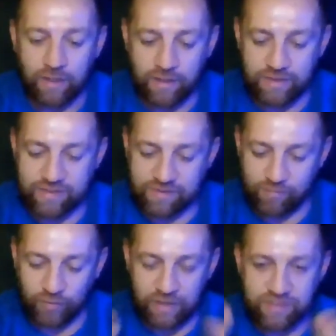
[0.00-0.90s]
is
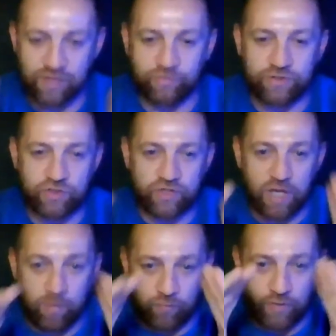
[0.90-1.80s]
when I saw this
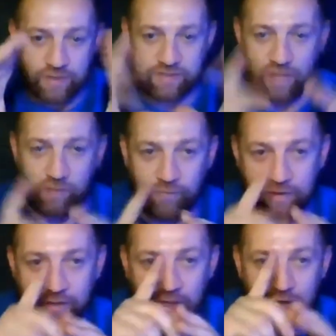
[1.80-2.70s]
shape first, I
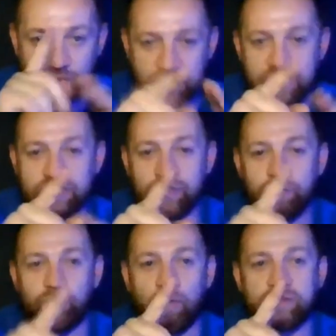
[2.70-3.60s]
think Jason,
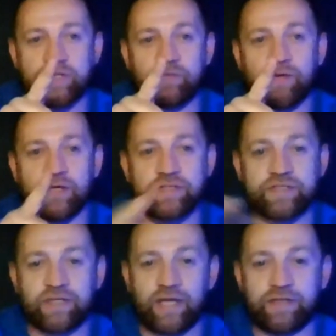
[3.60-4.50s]
you posted
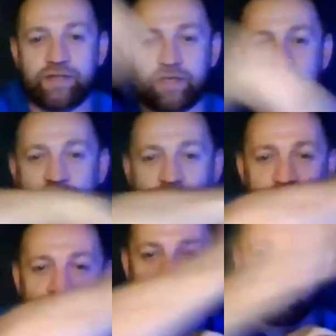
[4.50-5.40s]
first like that
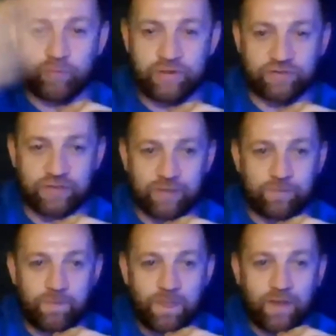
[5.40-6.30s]
trial
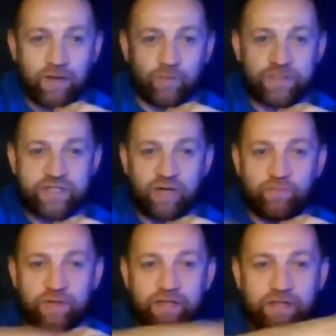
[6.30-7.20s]
with
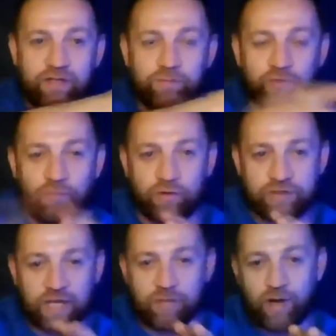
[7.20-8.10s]
something in it before
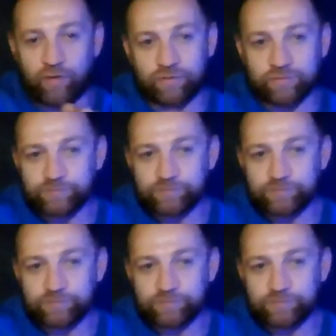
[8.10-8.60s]
it came out,